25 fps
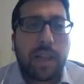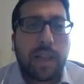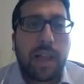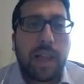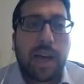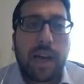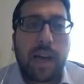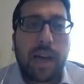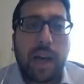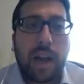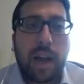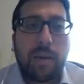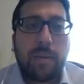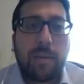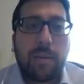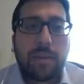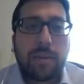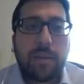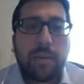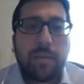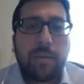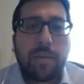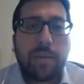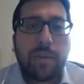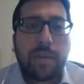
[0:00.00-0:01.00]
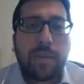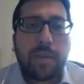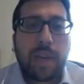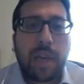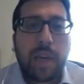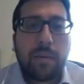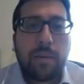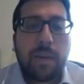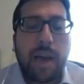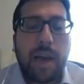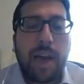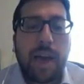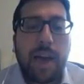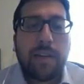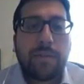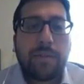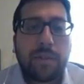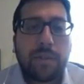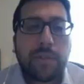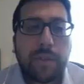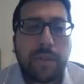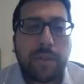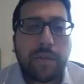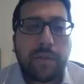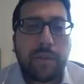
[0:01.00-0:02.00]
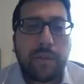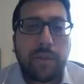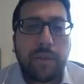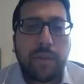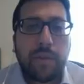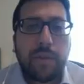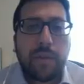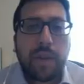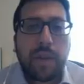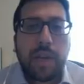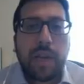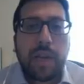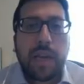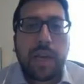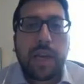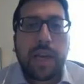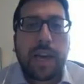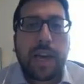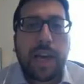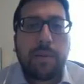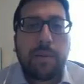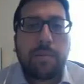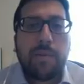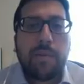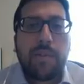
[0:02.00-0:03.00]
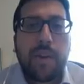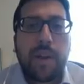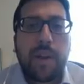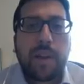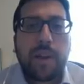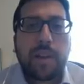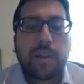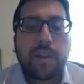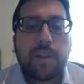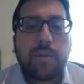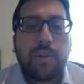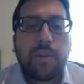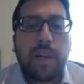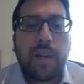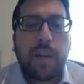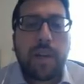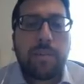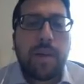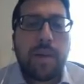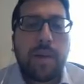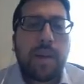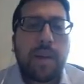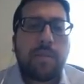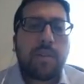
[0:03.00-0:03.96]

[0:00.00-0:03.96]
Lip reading: Lachar hamazon, but if it came after the food, chad mevarech lekulam,